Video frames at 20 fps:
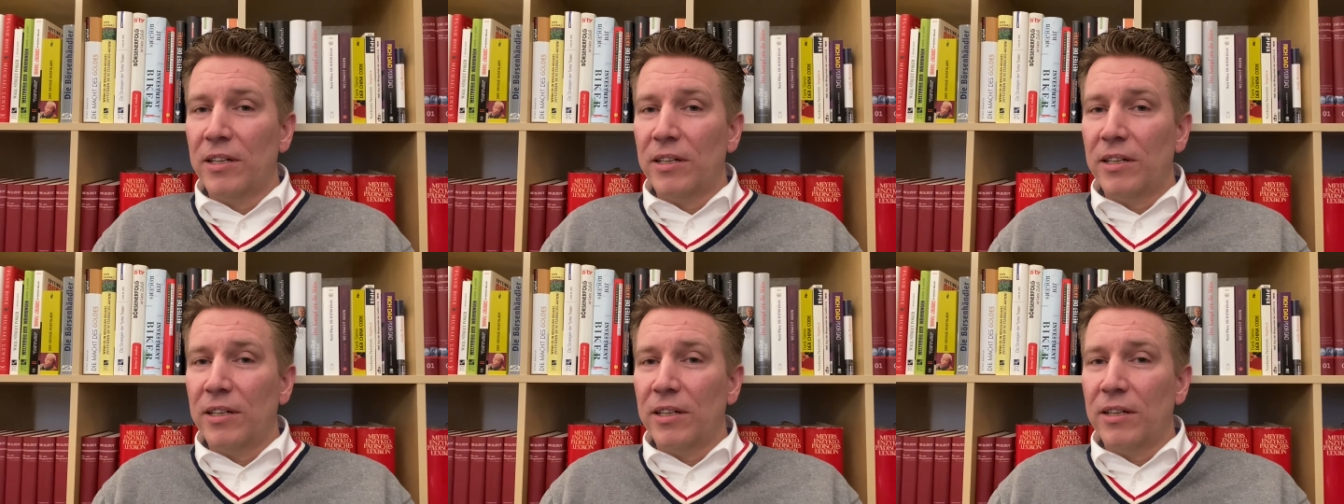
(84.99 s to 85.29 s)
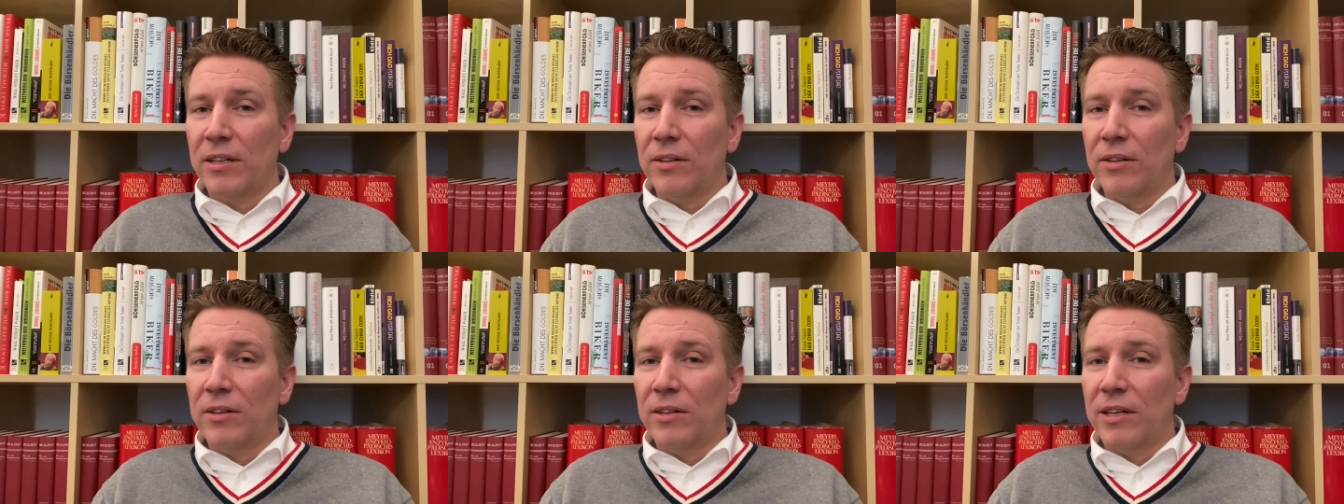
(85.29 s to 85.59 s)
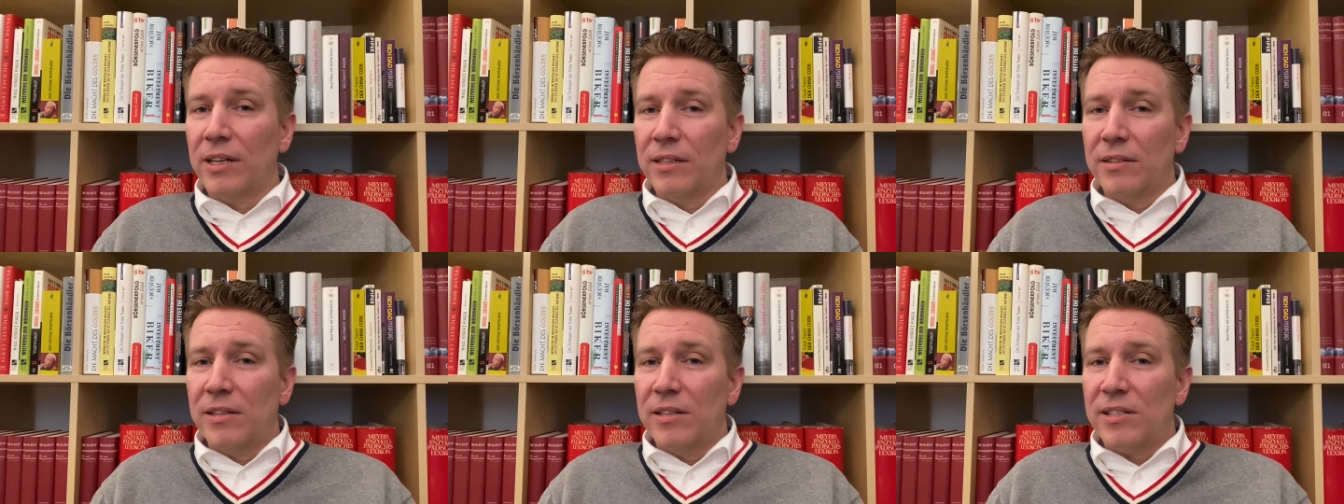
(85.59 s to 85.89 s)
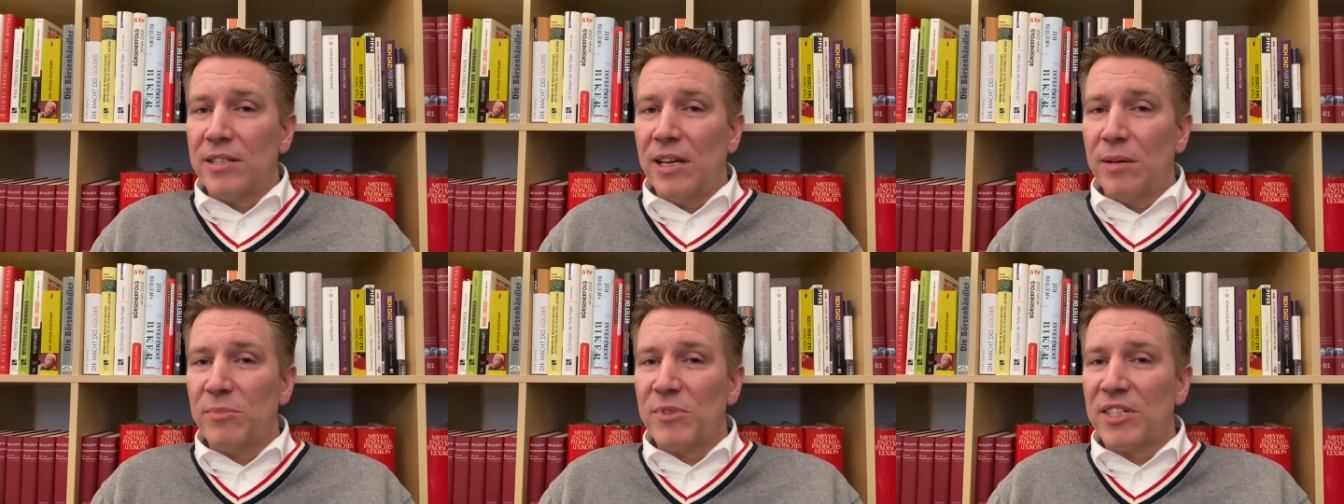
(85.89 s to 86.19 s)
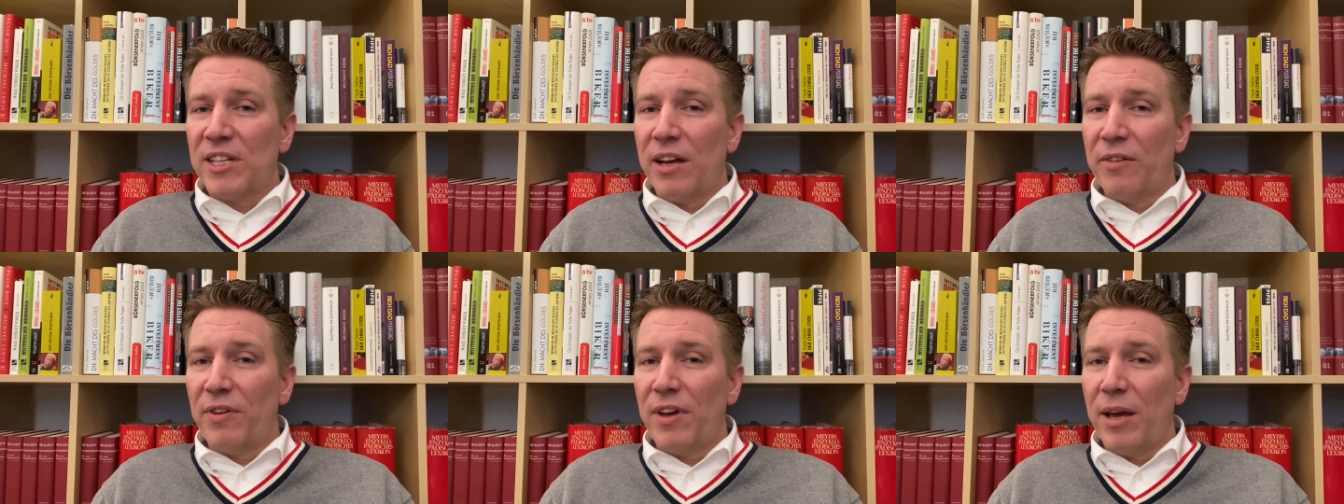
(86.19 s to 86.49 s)
Or the same
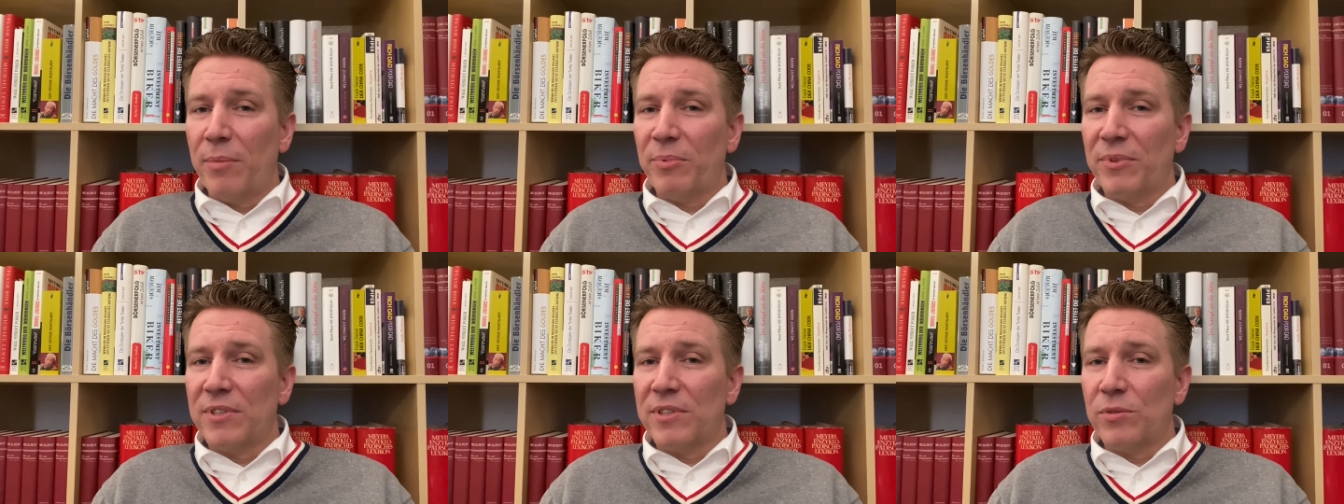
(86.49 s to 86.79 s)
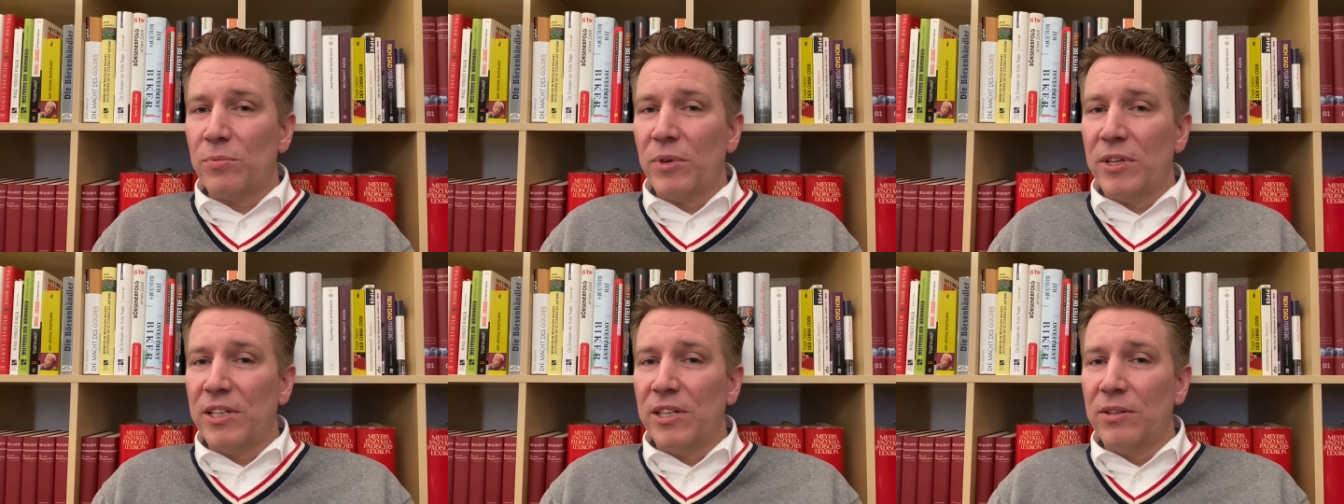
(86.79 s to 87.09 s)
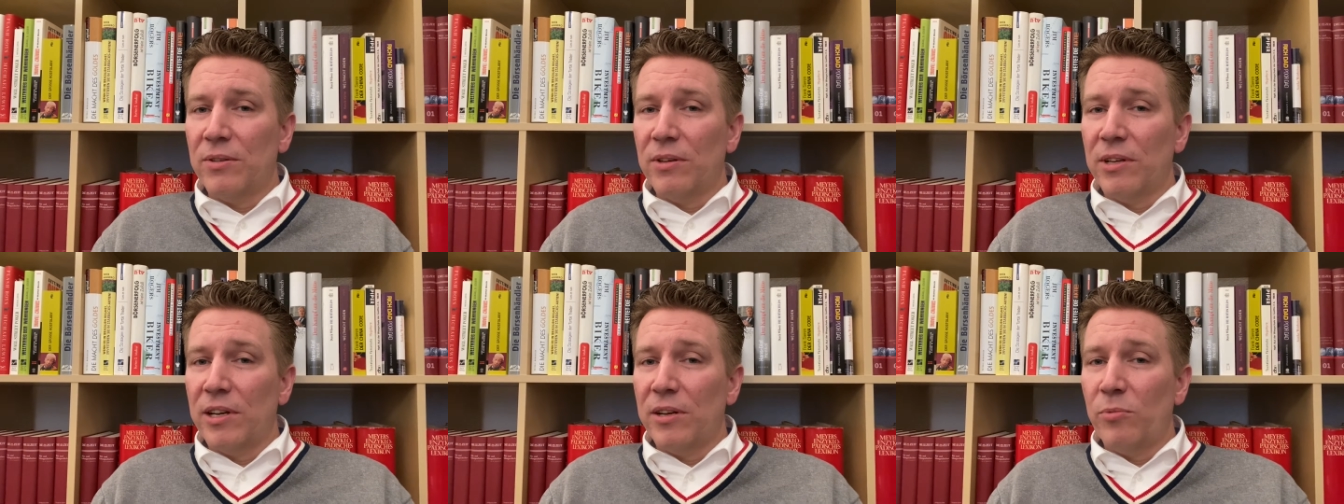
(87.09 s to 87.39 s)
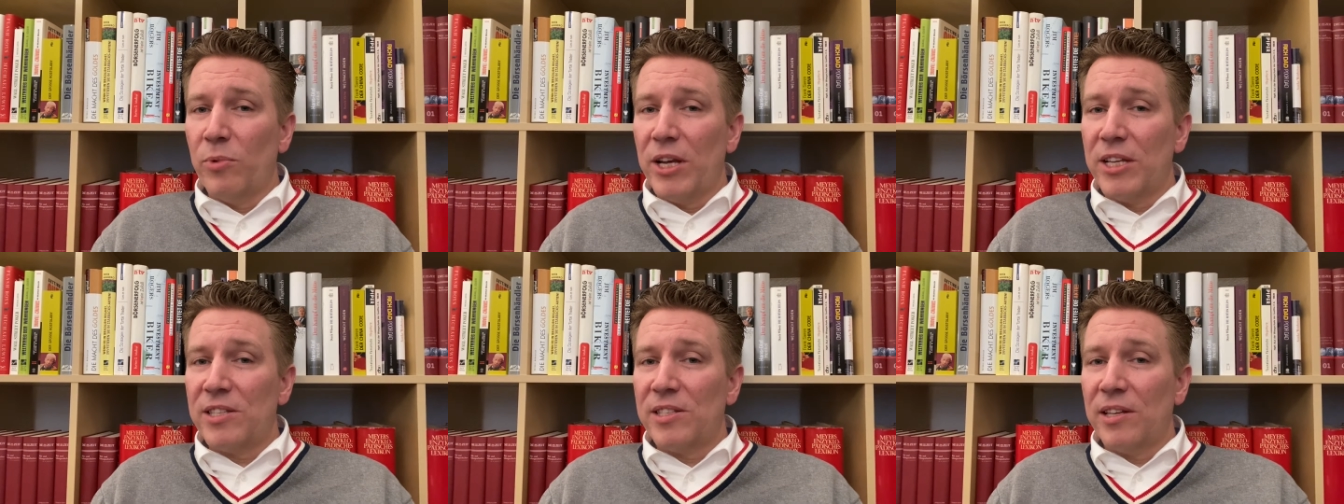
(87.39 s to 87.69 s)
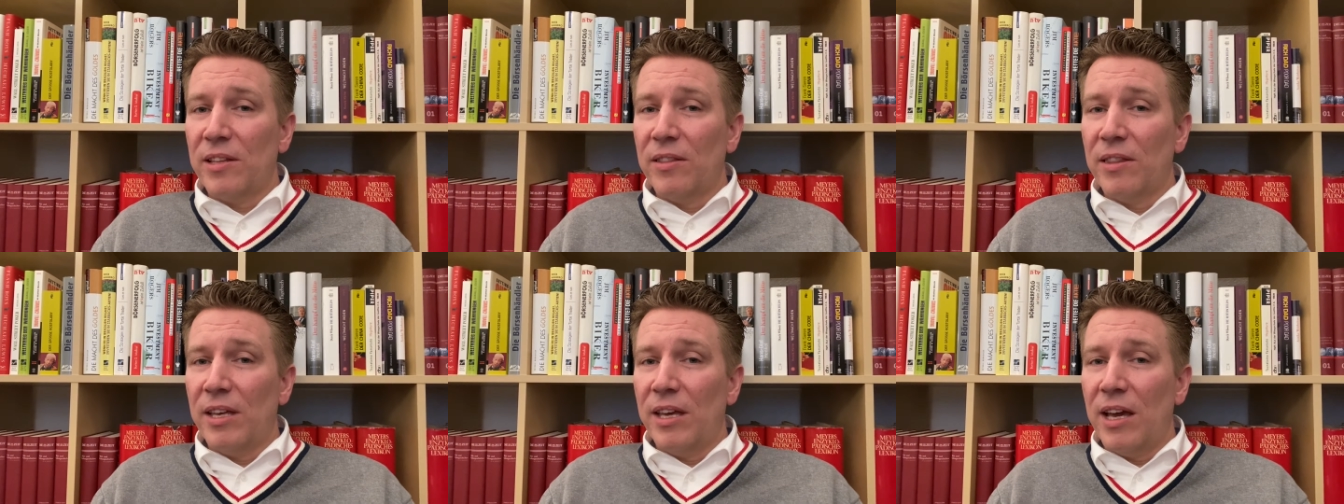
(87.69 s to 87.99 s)
stuff happens when you invest
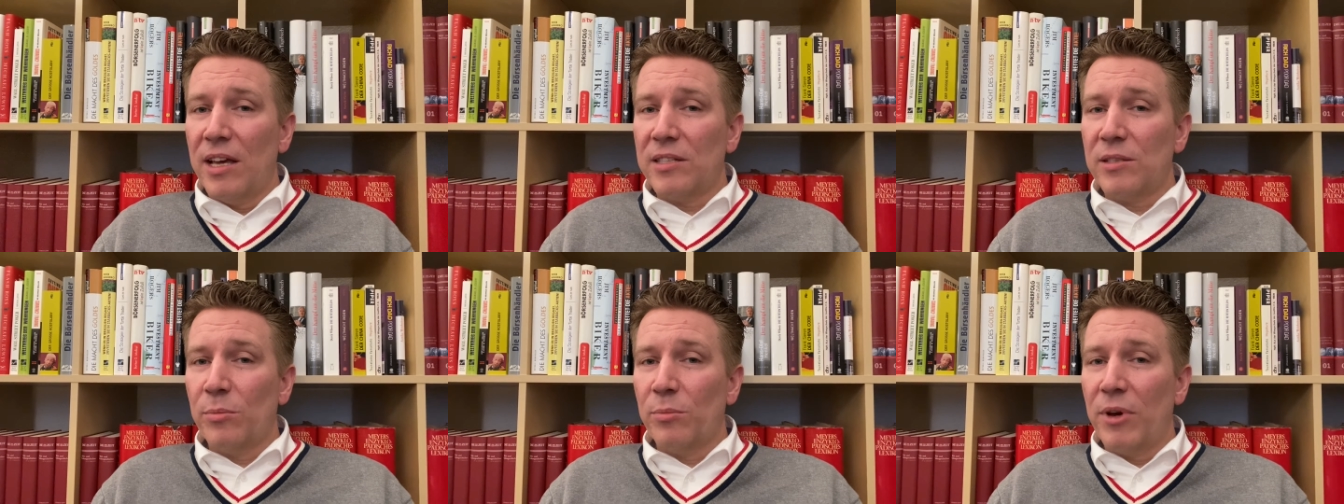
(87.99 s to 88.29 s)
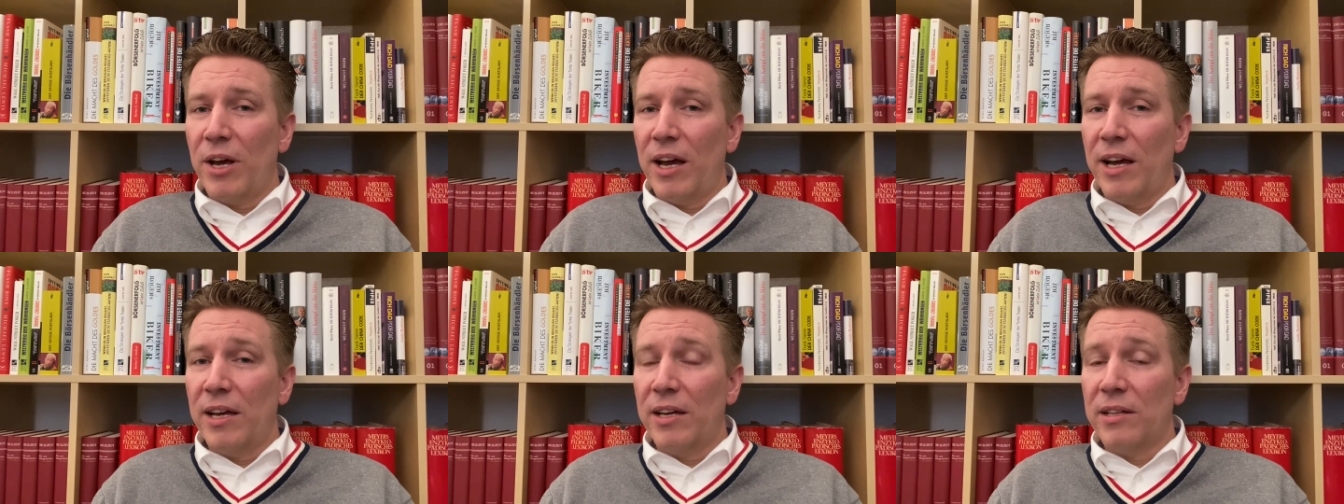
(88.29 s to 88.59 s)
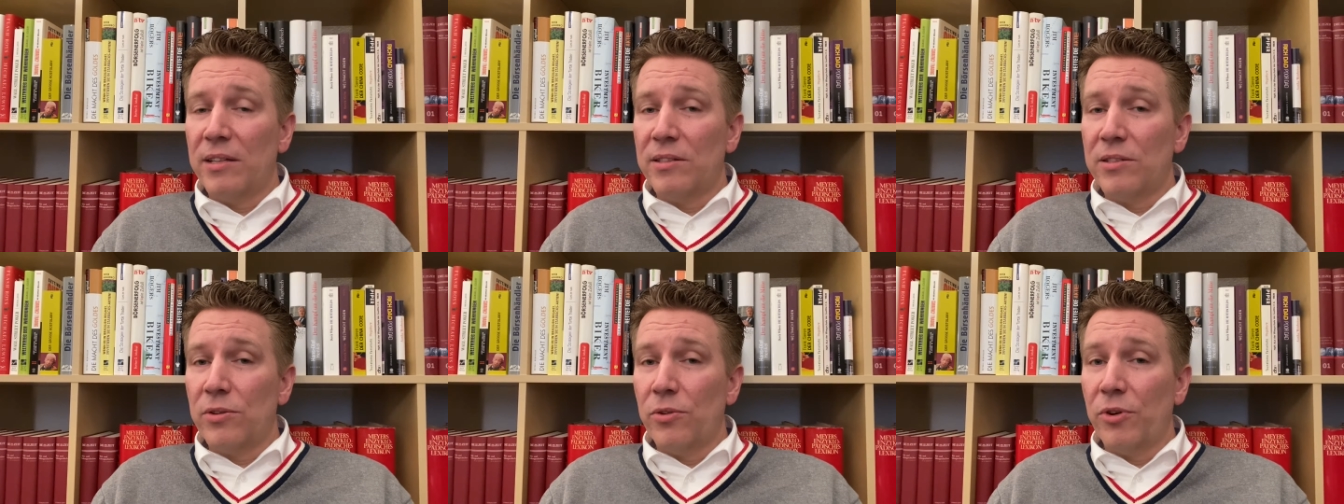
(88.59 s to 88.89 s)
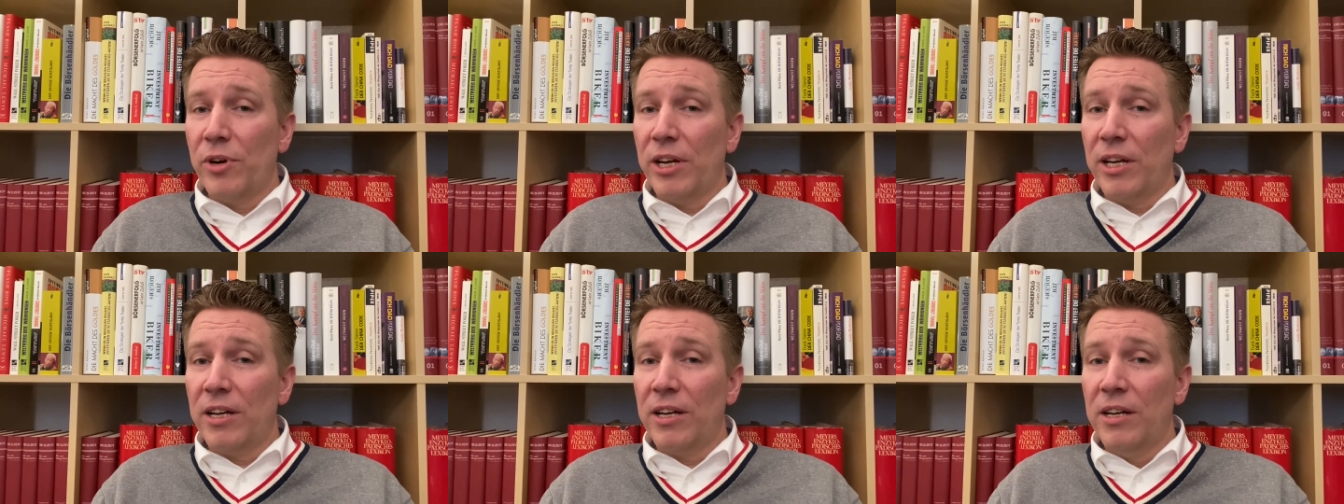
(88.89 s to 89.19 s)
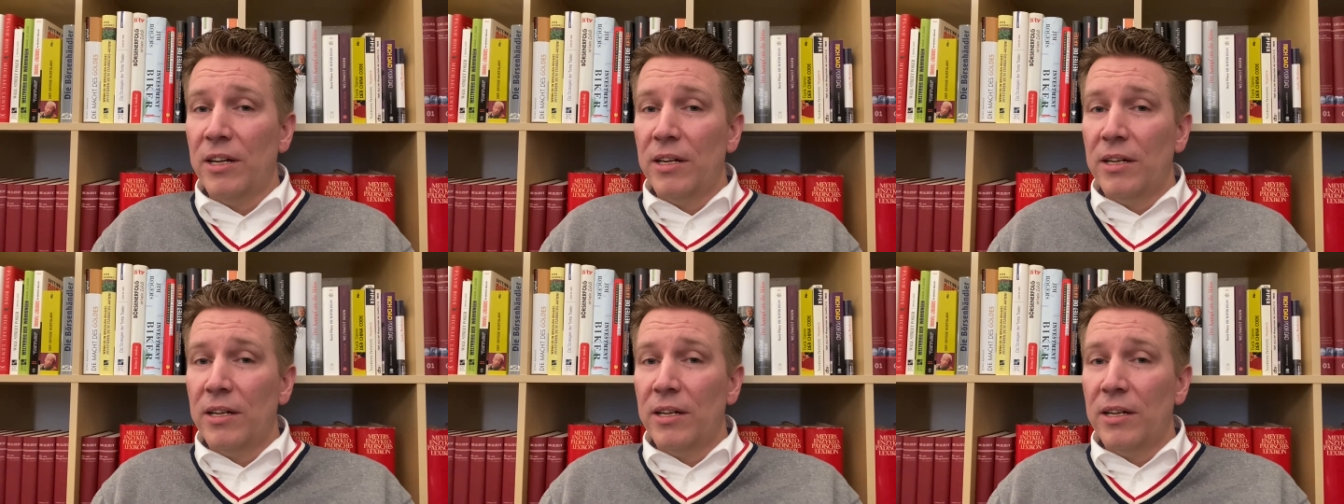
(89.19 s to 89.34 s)
in the SMI in Zurich,